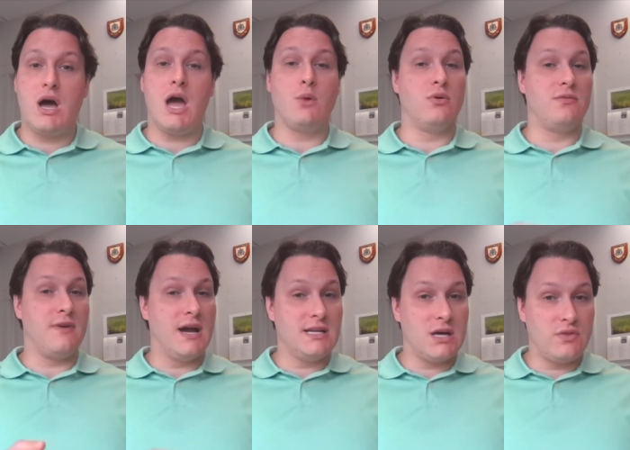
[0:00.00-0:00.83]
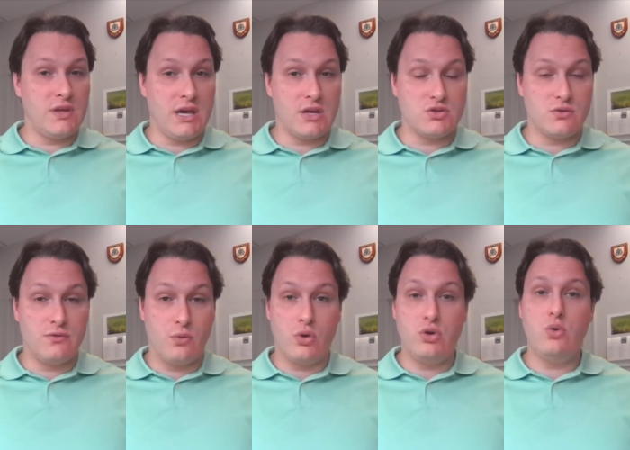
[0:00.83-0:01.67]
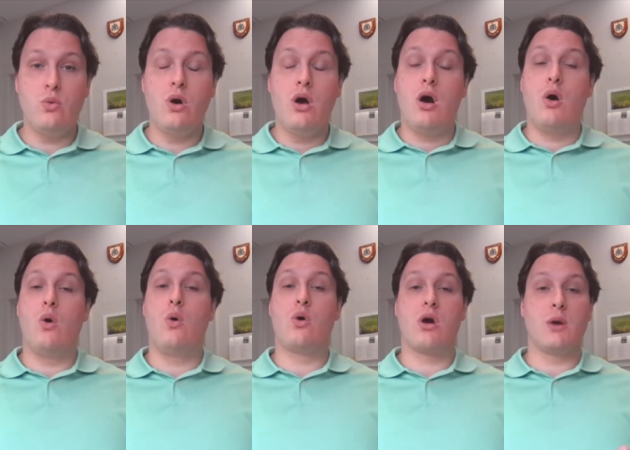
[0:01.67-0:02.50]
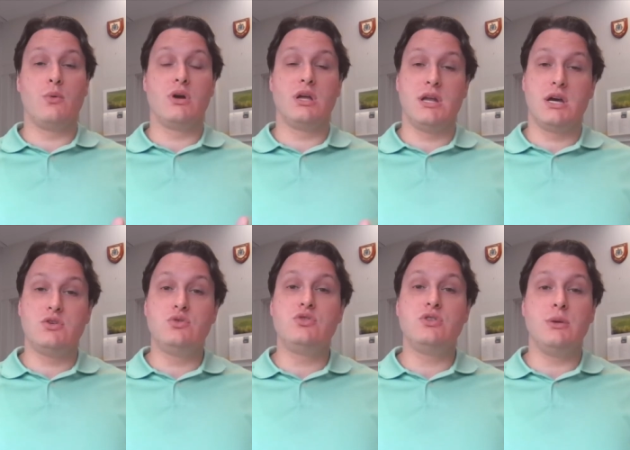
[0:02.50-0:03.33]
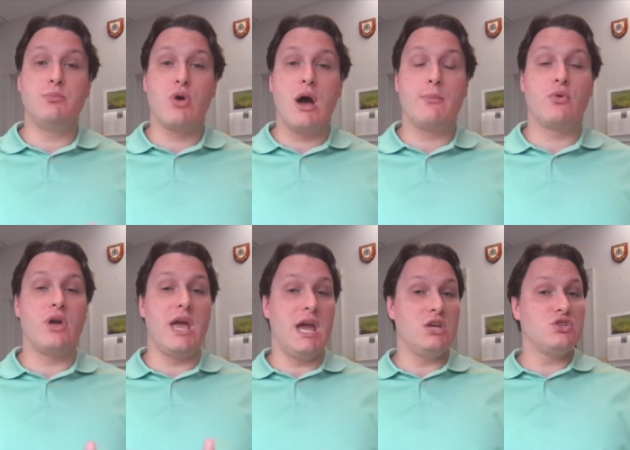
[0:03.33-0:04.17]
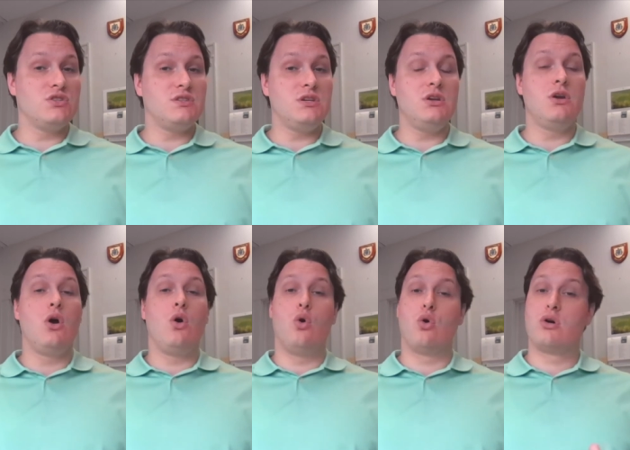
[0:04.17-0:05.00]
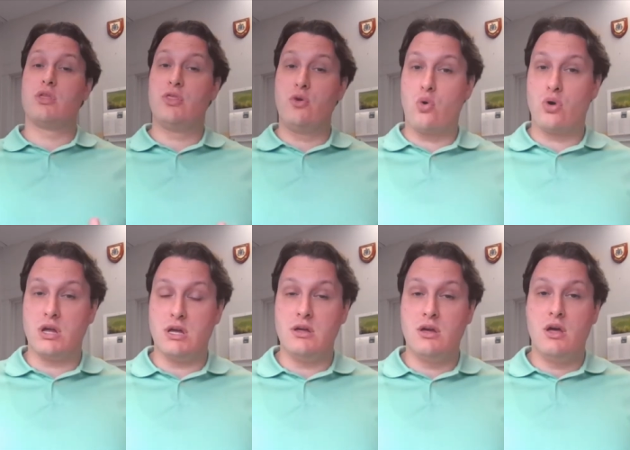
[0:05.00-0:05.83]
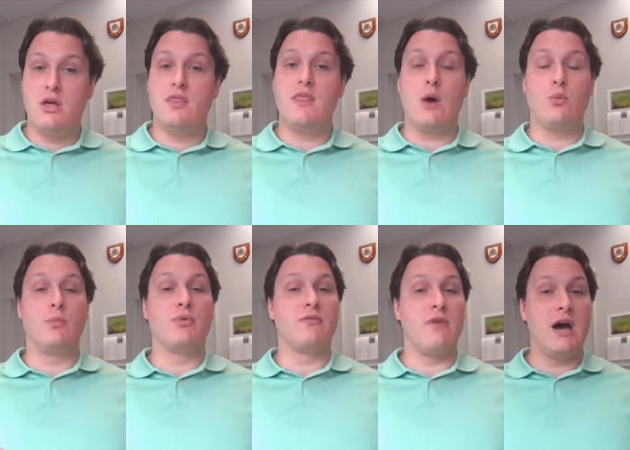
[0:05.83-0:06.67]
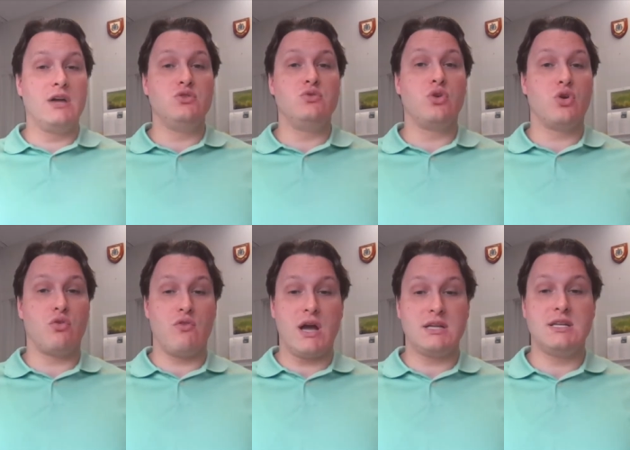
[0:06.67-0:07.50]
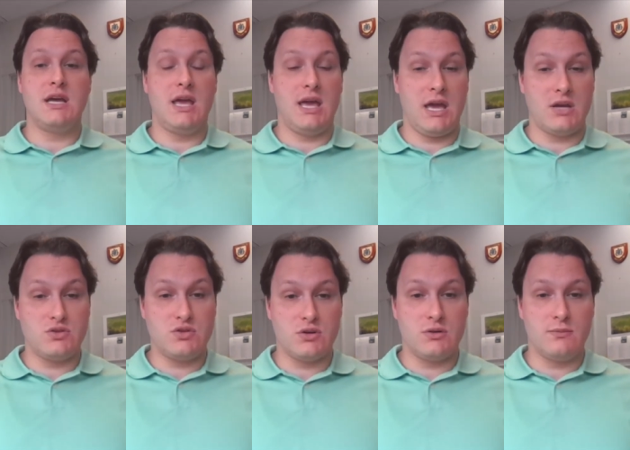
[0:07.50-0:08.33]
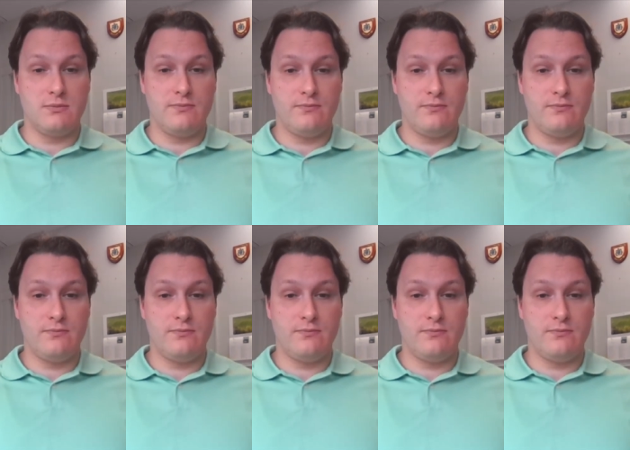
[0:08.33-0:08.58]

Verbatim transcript: I will find out the answer for you, or I will connect you to the proper agency or authority that will provide you the correct answer.